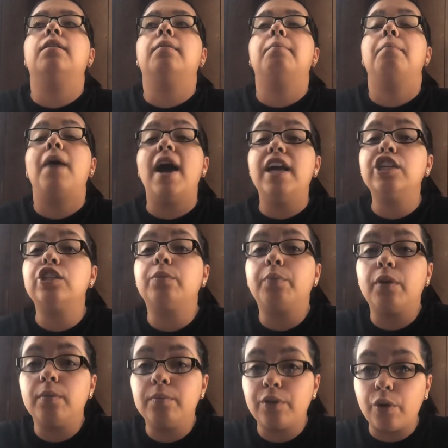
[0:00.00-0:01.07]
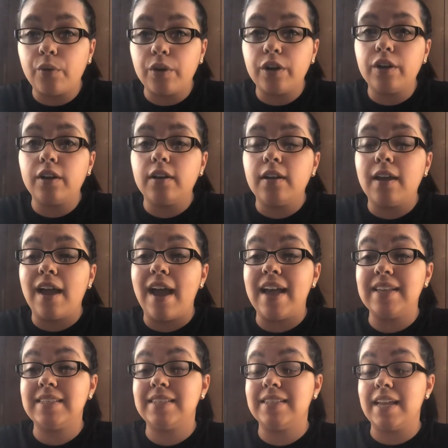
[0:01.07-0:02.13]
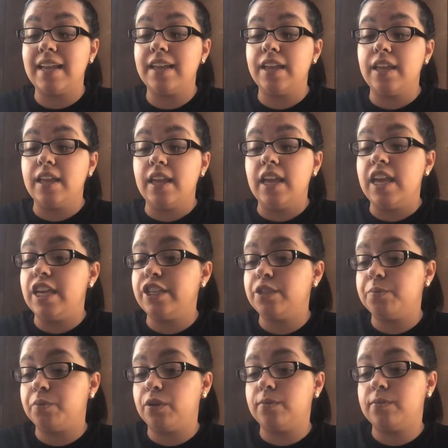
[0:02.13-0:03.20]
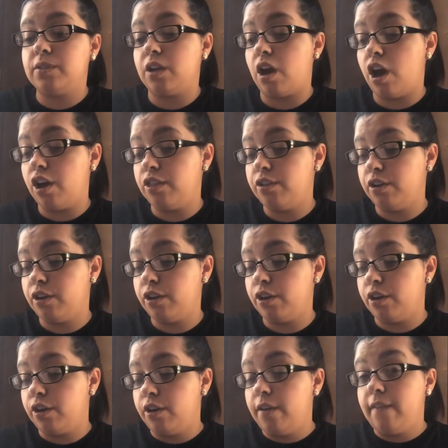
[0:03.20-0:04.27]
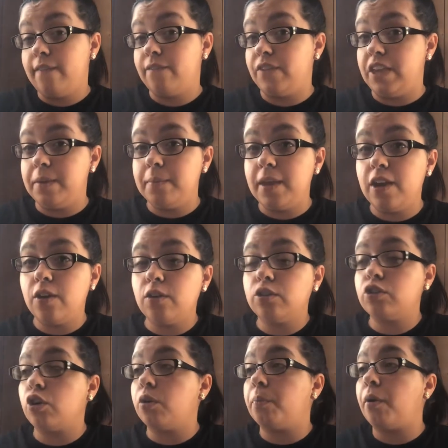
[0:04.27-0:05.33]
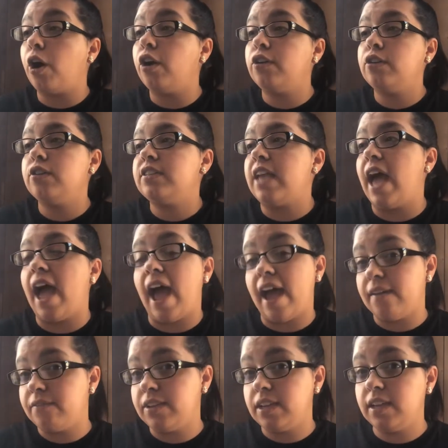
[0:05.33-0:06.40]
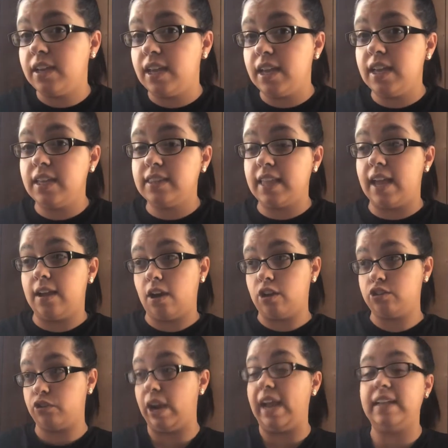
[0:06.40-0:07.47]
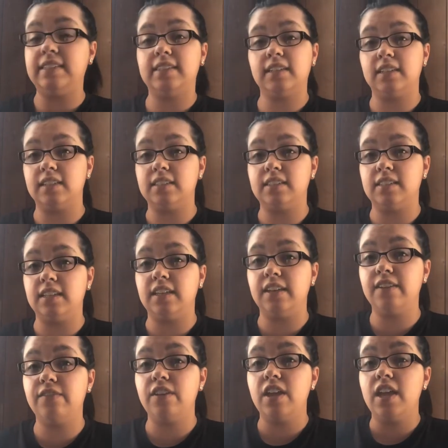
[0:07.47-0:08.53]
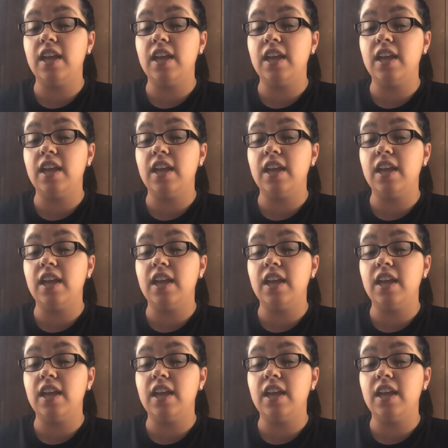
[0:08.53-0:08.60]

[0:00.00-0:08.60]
my sperm donor has sent his sperm to other females or partners having kids that are trying to conceive